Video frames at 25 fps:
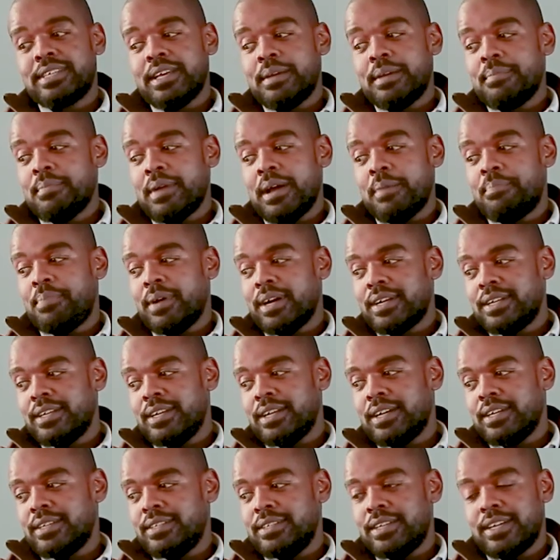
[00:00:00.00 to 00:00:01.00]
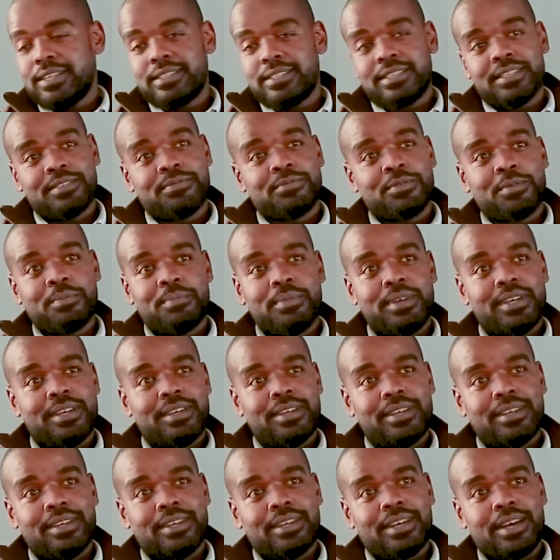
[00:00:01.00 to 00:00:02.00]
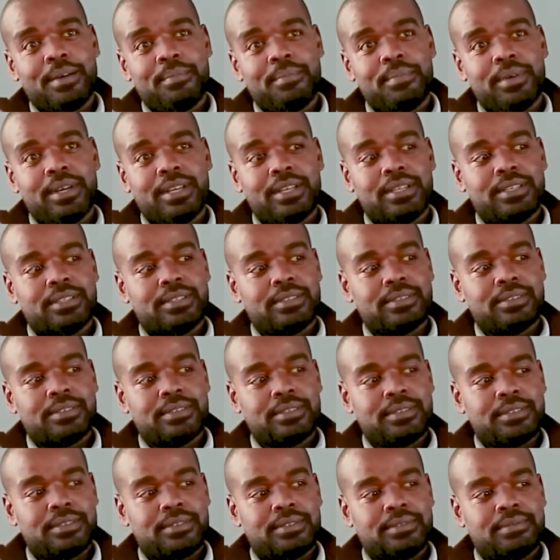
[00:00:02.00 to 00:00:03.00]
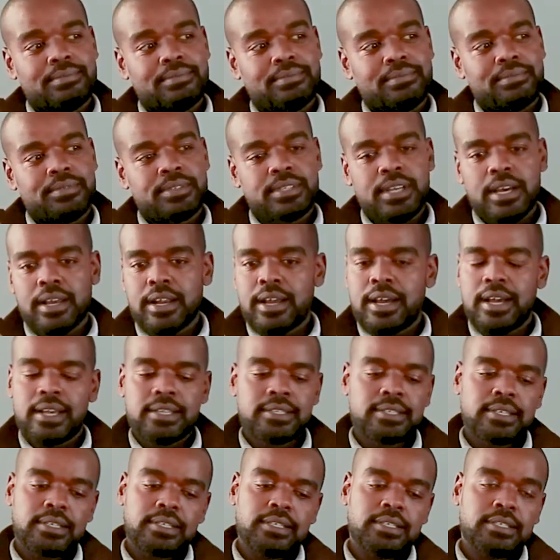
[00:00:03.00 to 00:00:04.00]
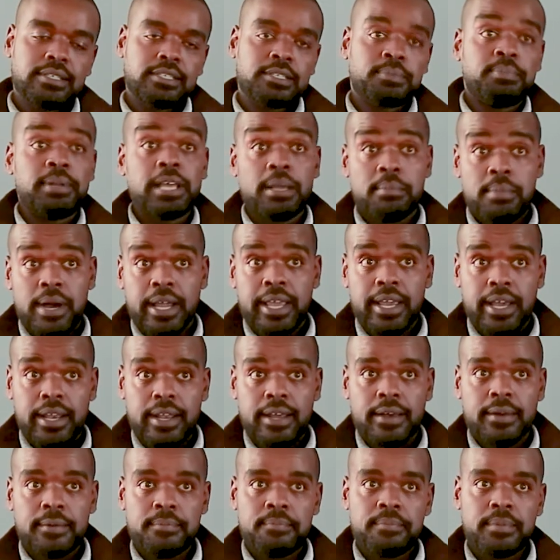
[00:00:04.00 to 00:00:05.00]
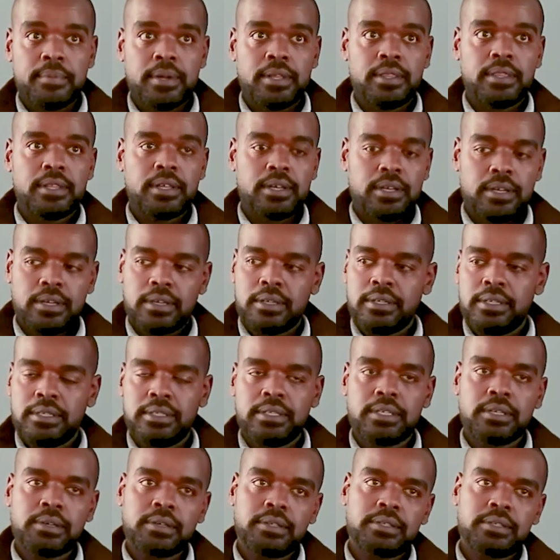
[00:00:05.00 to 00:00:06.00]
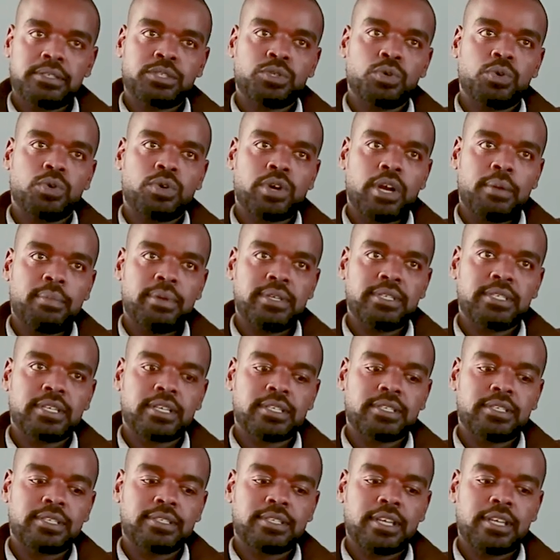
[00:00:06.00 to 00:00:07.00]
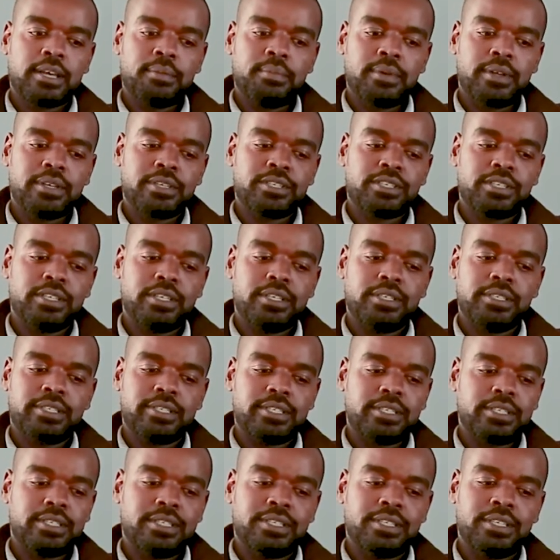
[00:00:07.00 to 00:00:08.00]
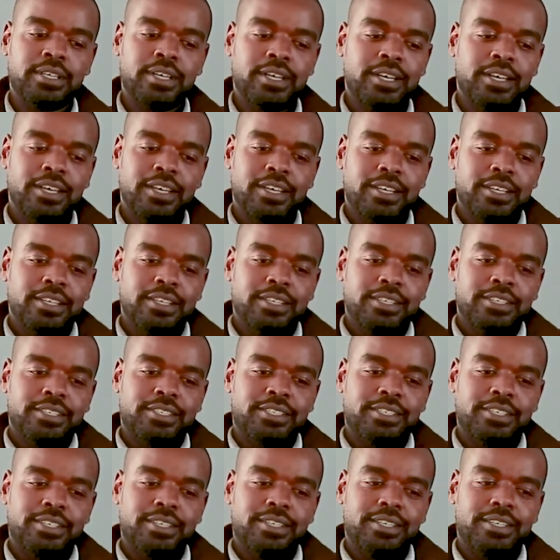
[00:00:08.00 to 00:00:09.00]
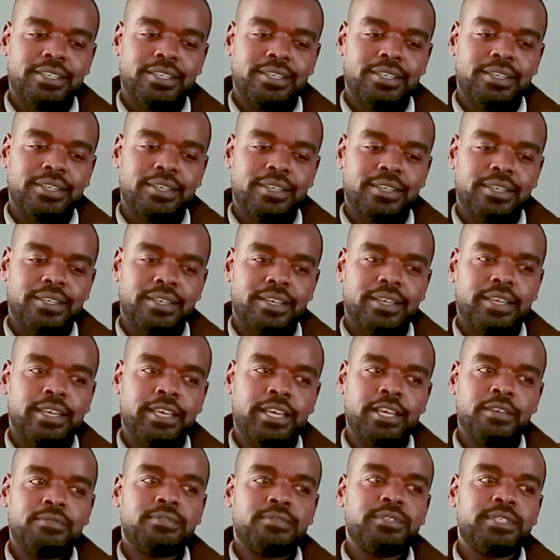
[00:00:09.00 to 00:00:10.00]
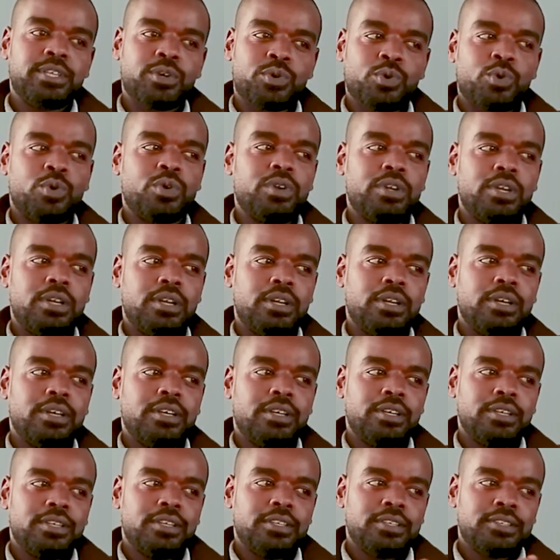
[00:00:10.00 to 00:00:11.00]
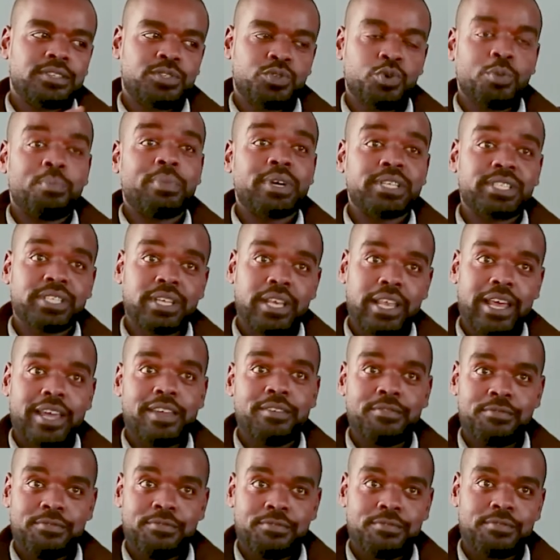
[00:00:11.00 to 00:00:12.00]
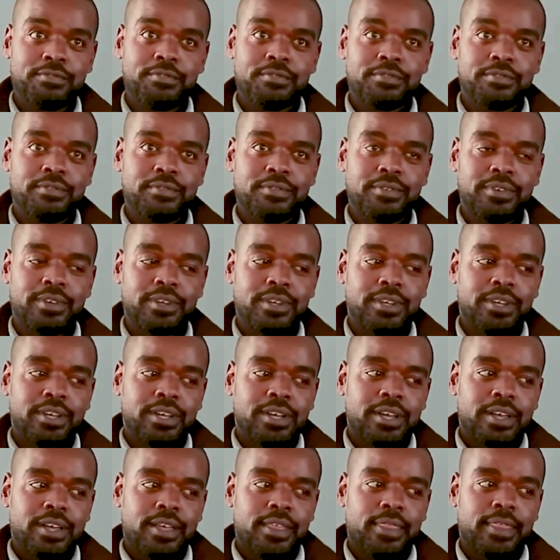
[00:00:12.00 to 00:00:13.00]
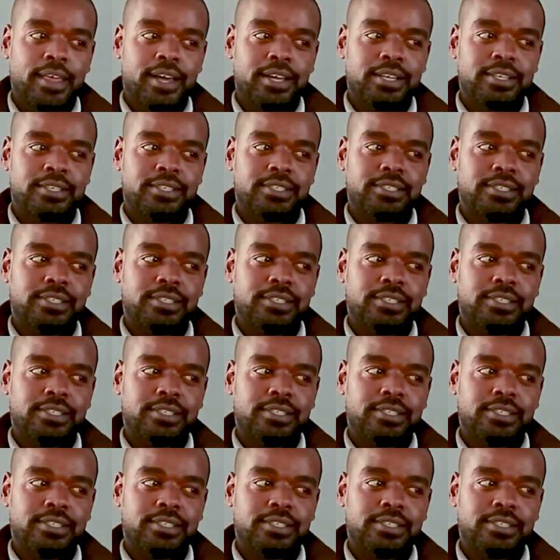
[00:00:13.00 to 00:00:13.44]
say my partner does it for me. I mean, Sarah Hassan is playing McKenna in the in the show Crime and Justice. I mean, she she she gives the role so much life that